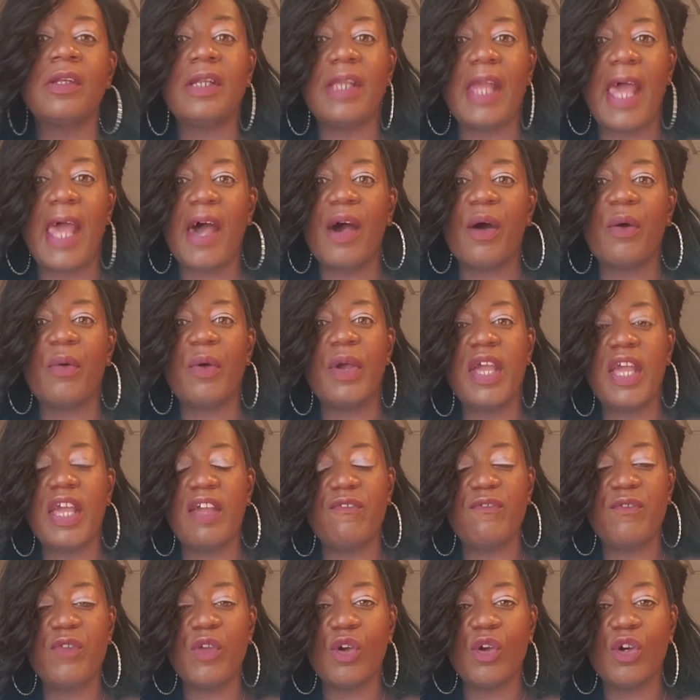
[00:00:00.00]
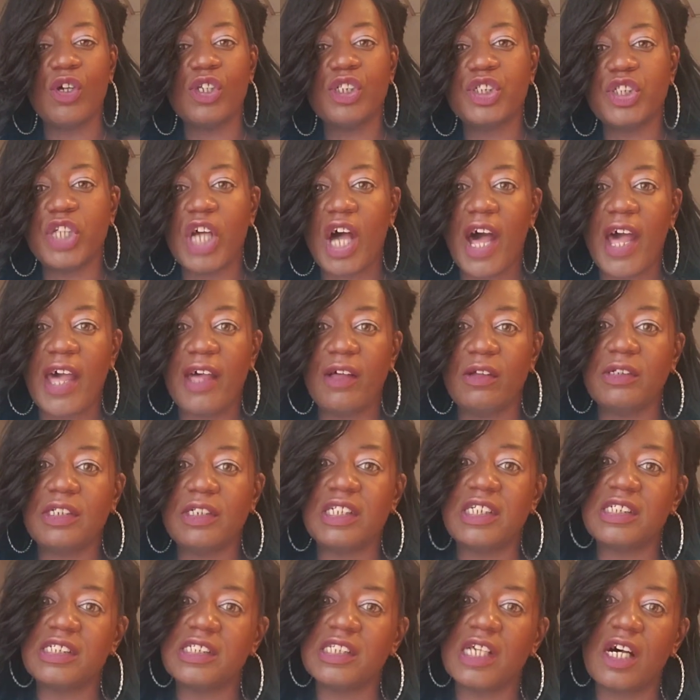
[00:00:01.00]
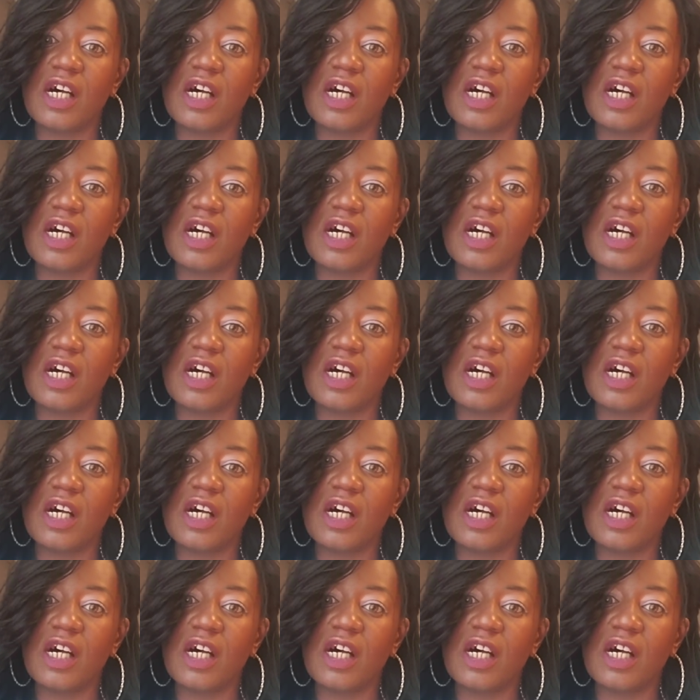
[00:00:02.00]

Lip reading: Now, if your child is